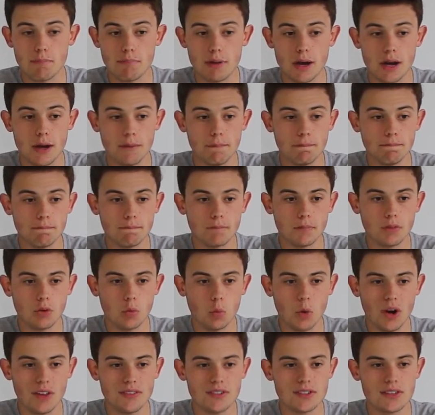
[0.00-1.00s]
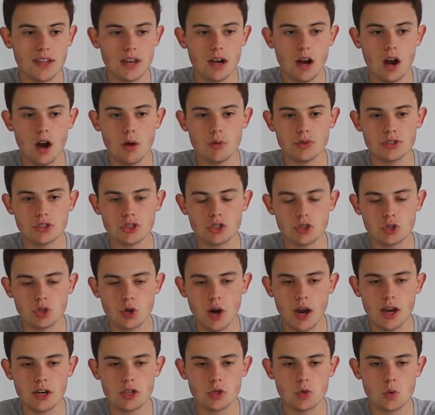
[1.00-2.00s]
But Wednesday night was a
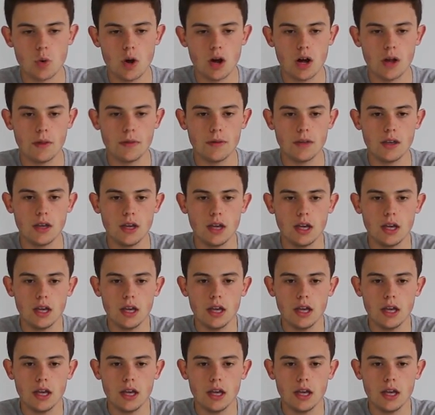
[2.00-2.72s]
strange one.